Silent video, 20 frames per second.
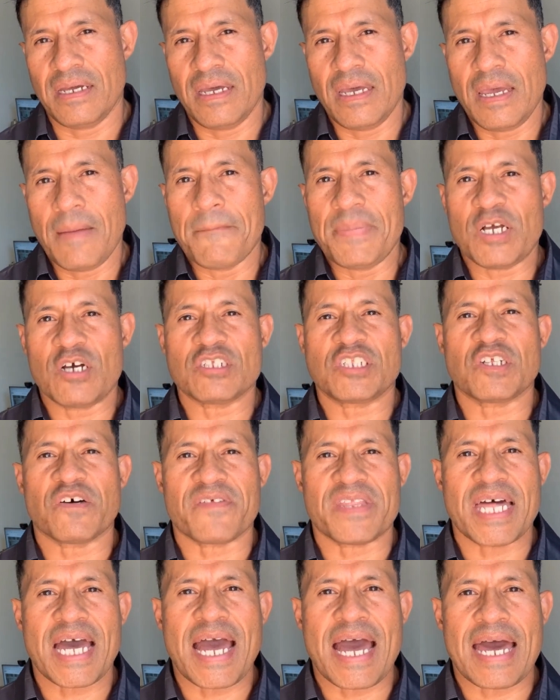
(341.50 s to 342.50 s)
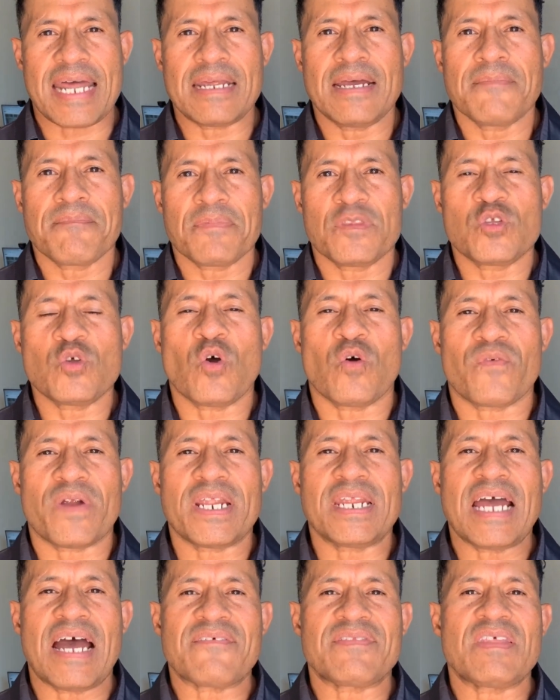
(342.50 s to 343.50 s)
Because of that, you already
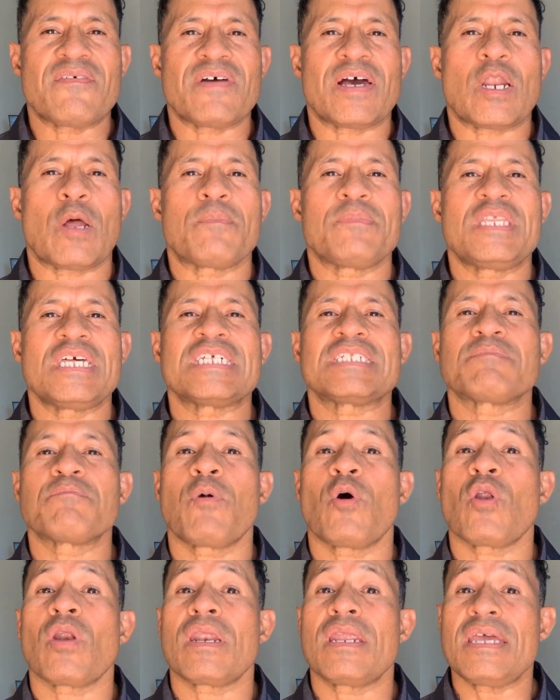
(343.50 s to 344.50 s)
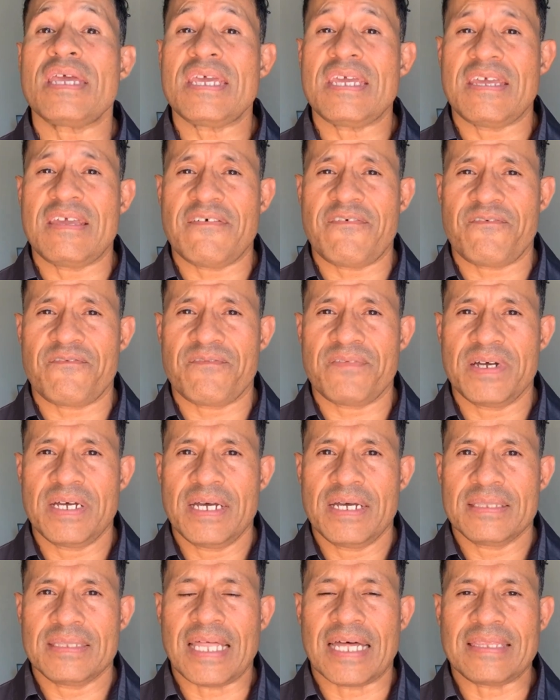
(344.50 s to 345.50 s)
have developed this belief
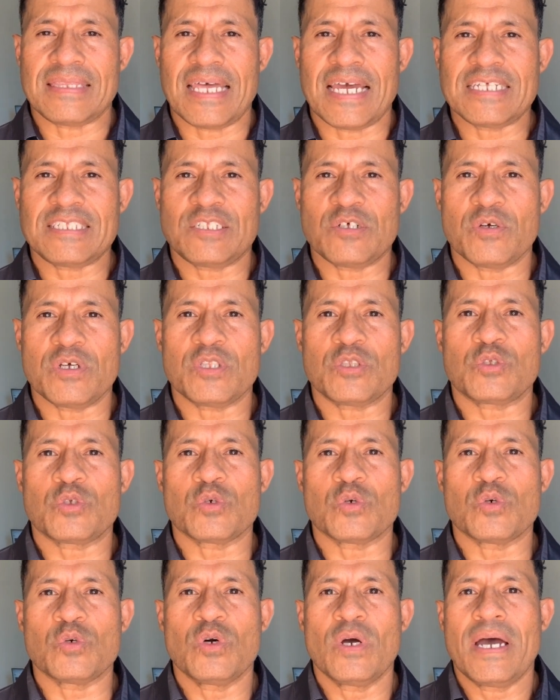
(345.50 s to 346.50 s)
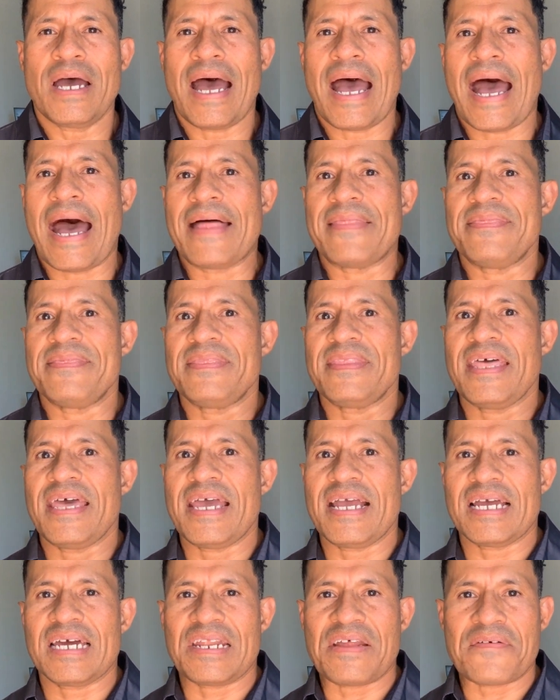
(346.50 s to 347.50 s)
that takes you into a
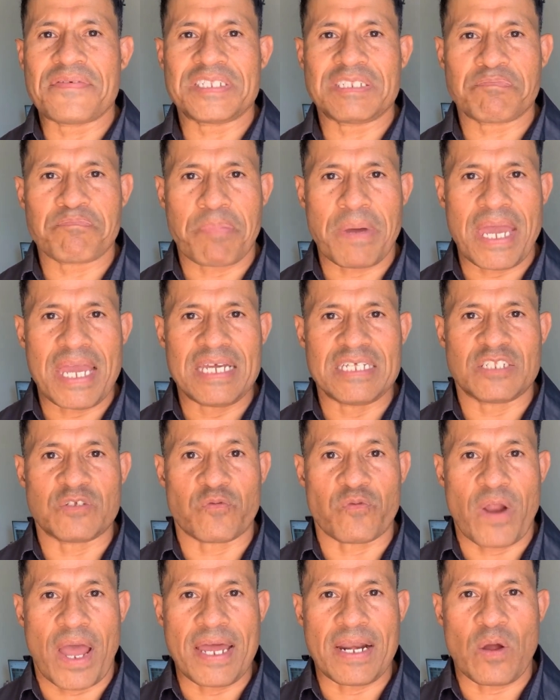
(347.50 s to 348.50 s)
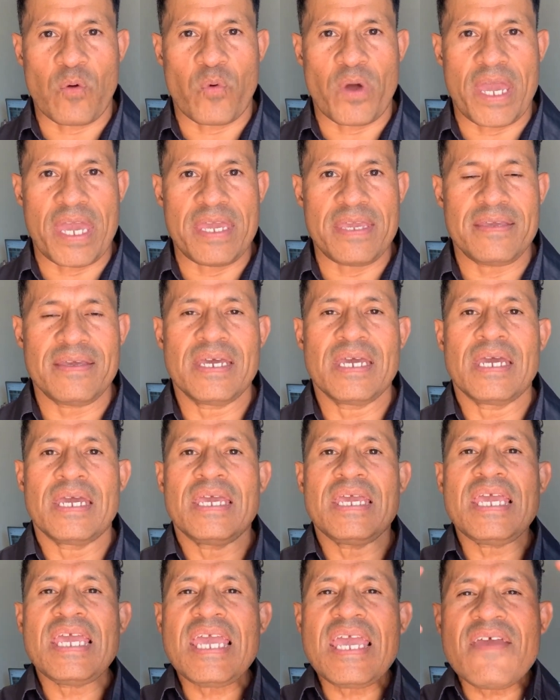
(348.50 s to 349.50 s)
negative space right away,
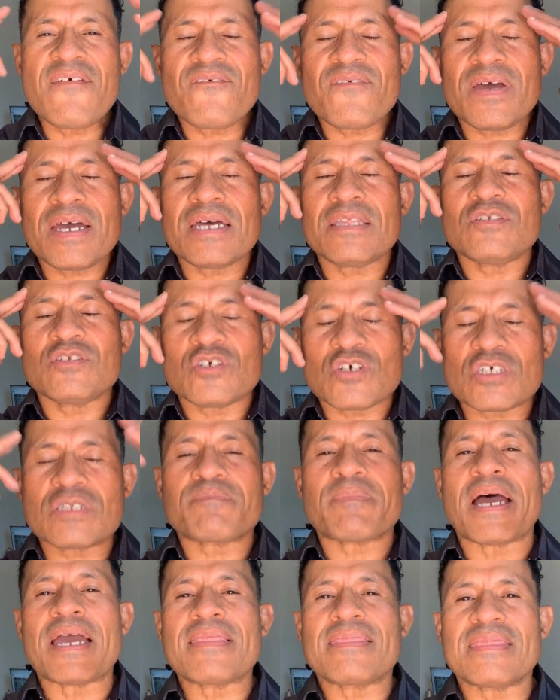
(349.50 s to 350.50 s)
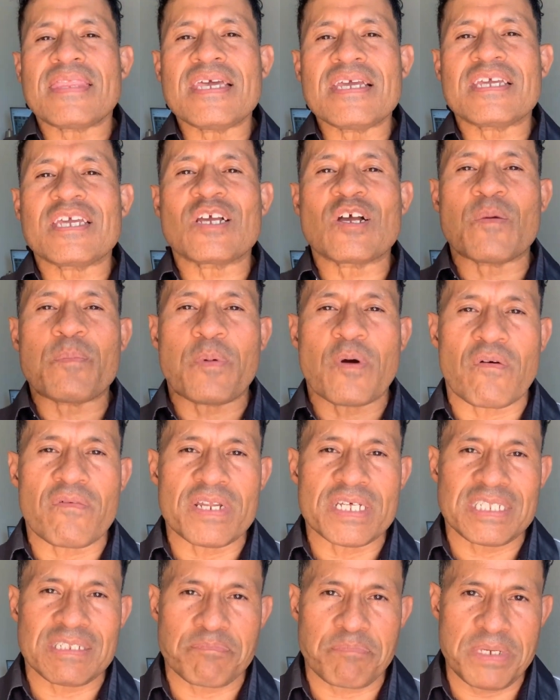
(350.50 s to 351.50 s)
even just by thinking of public
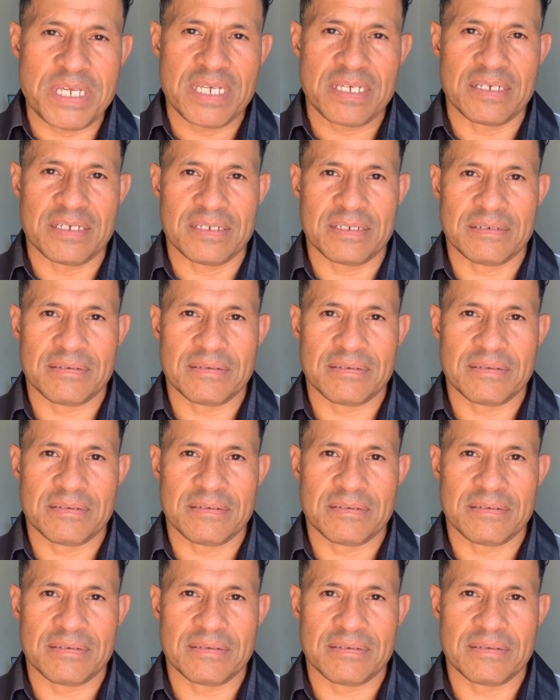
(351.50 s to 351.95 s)
speaking.